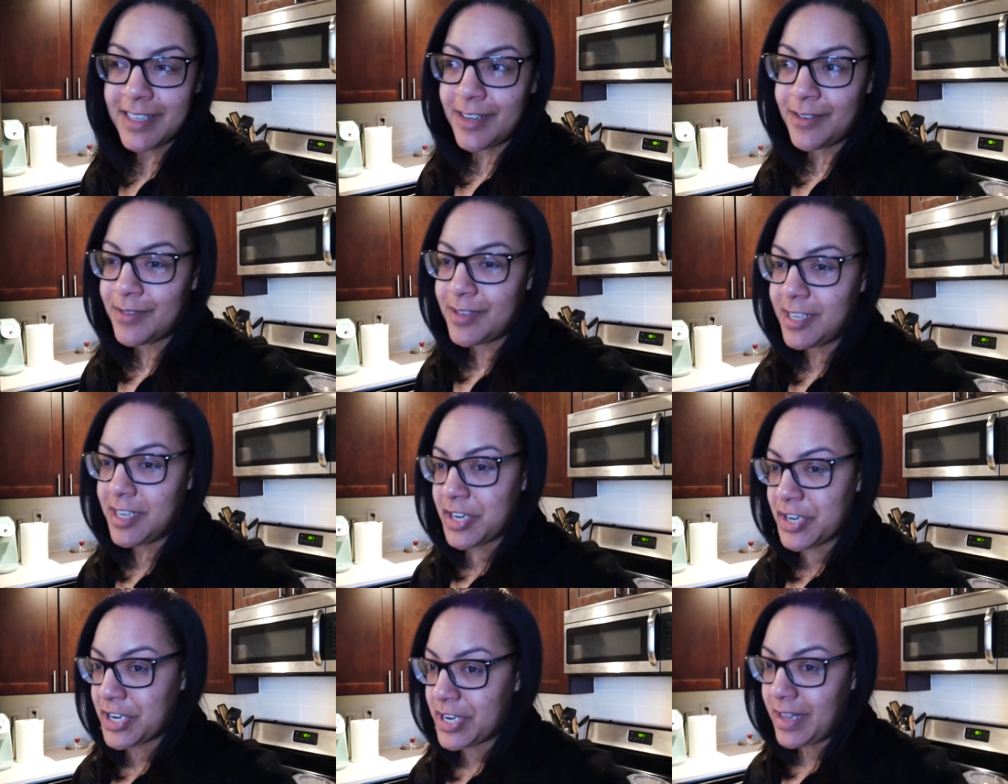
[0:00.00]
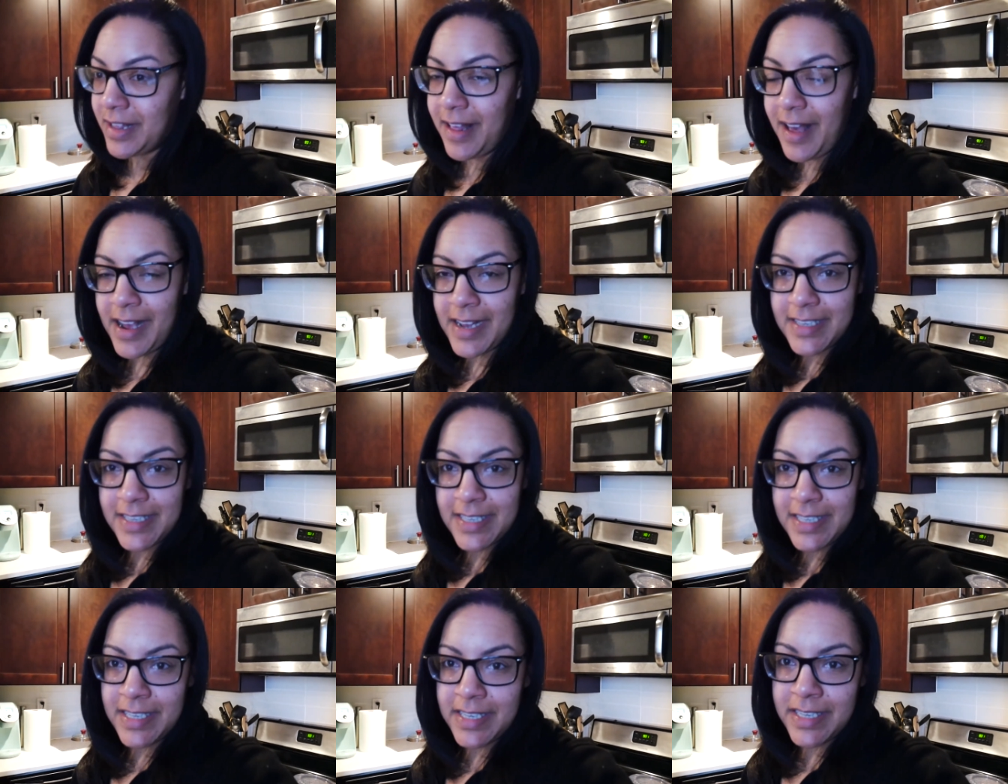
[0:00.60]
So teaching
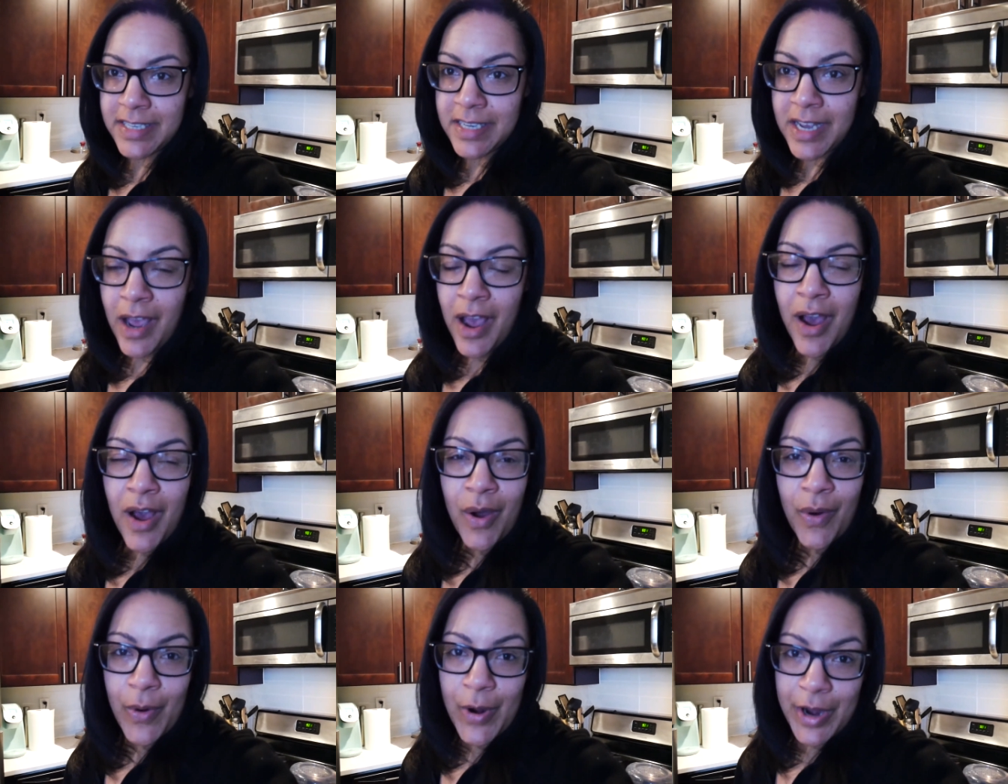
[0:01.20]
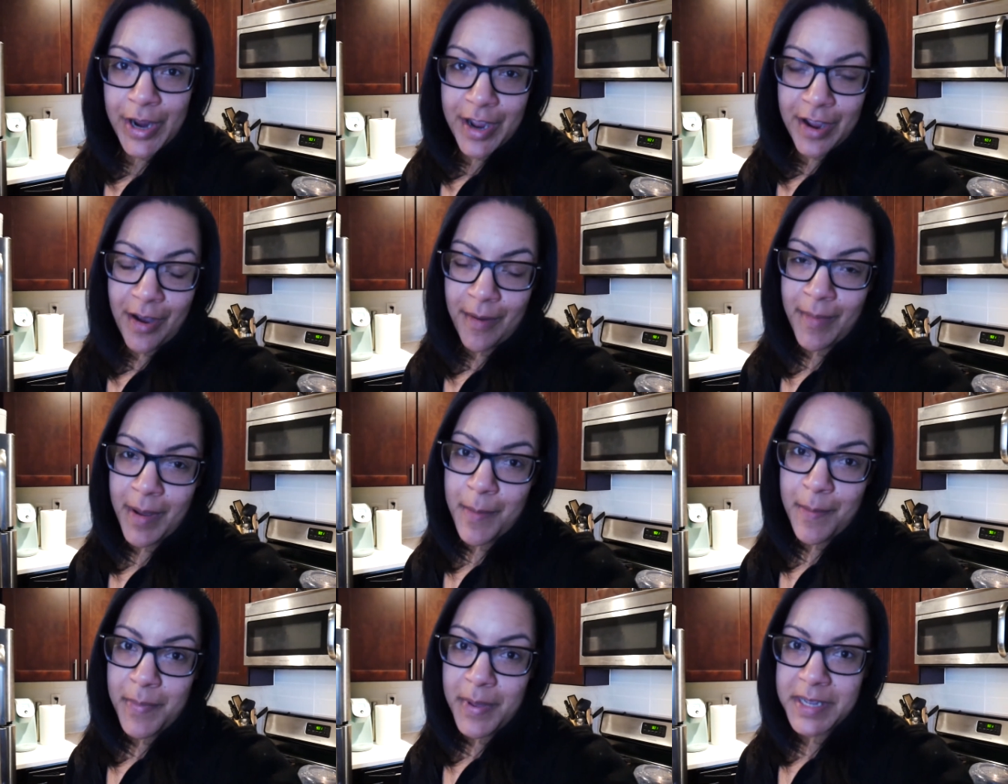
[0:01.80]
classes, working on
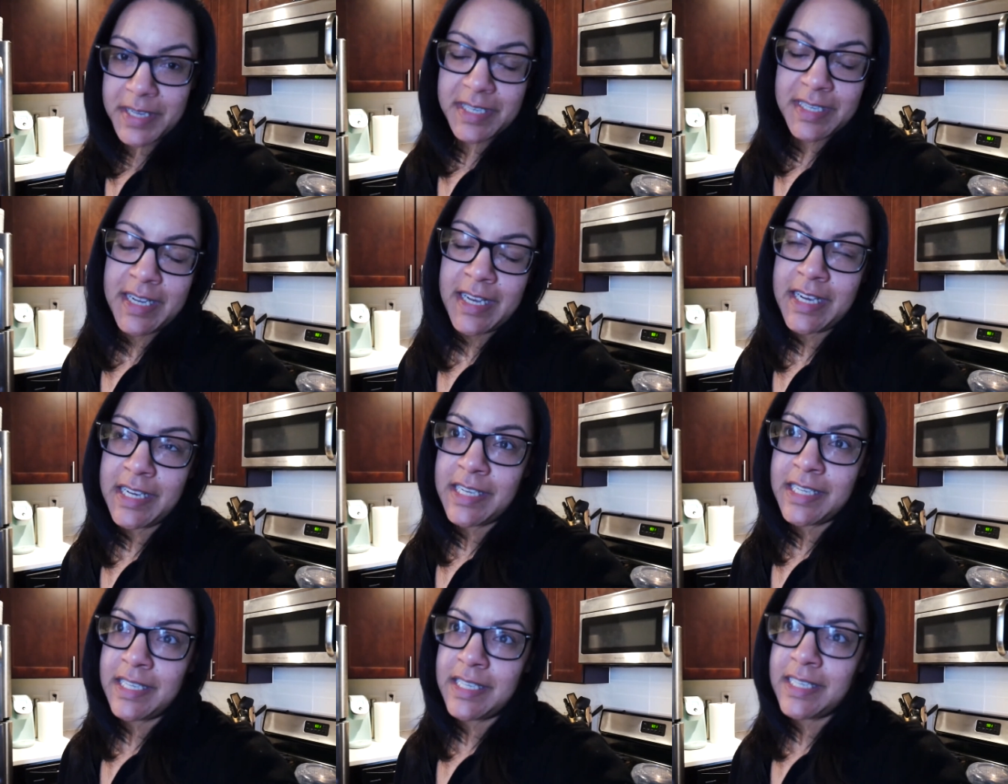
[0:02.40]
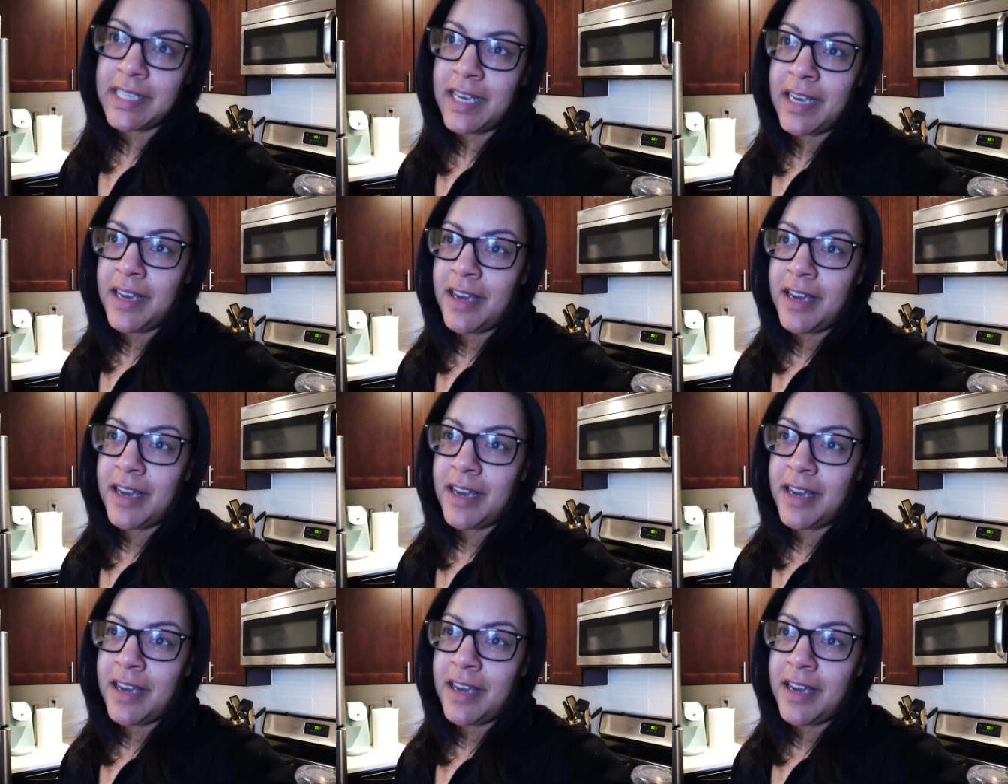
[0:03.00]
my business,